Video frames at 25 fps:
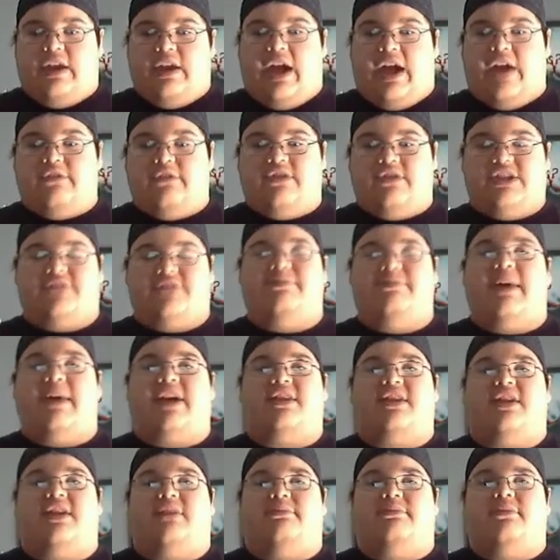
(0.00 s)

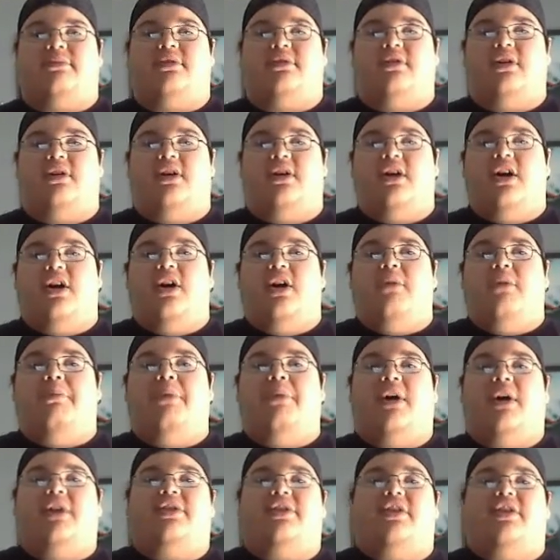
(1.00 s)
respect them.
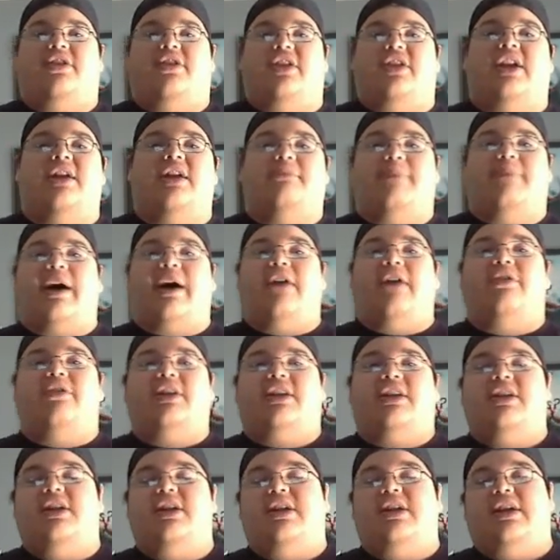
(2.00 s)
But the thing about
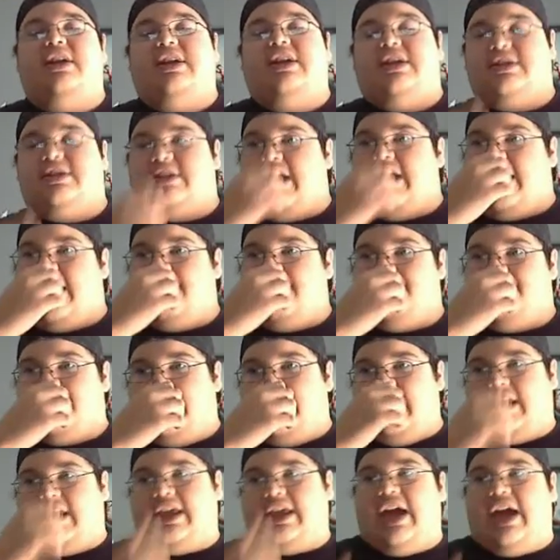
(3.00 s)
it is that
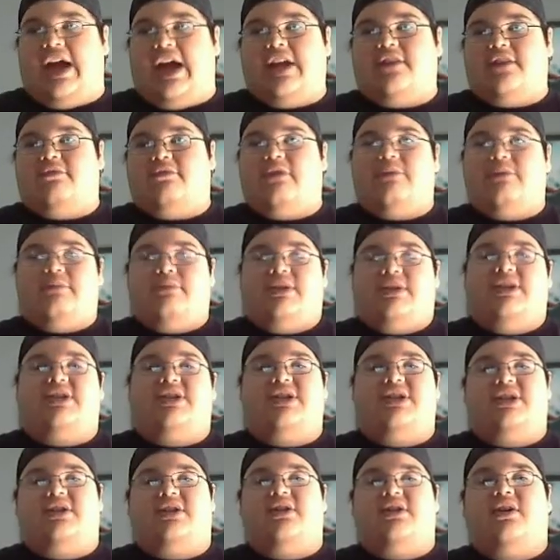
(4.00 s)
it kind of
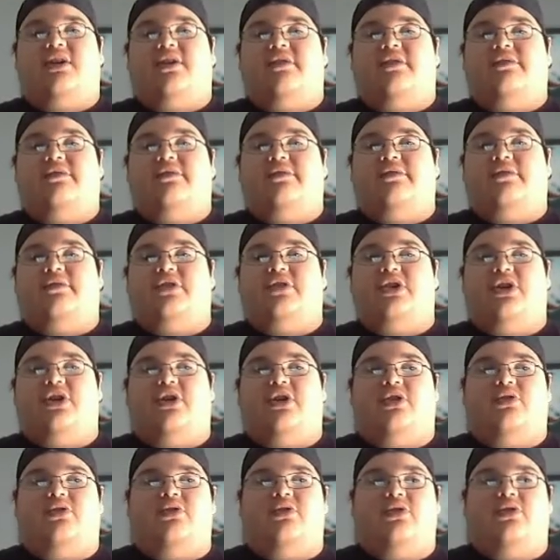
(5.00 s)
reminiscent of, you
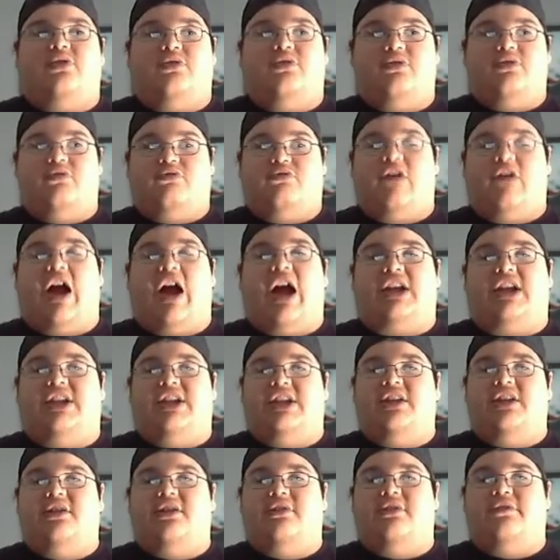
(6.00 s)
know,
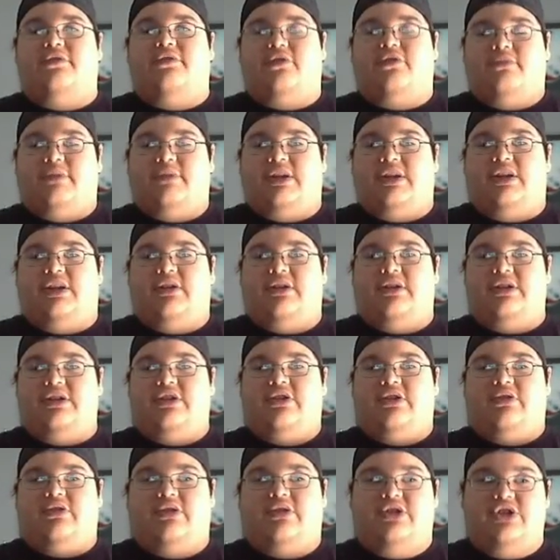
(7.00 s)
Rocky for a minute. You
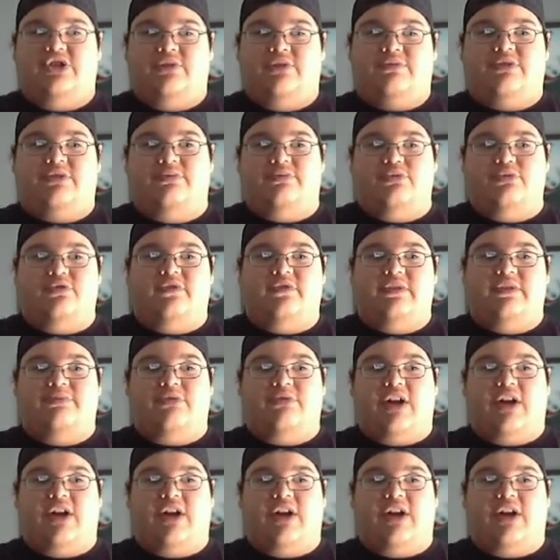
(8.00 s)
know, to jump to movie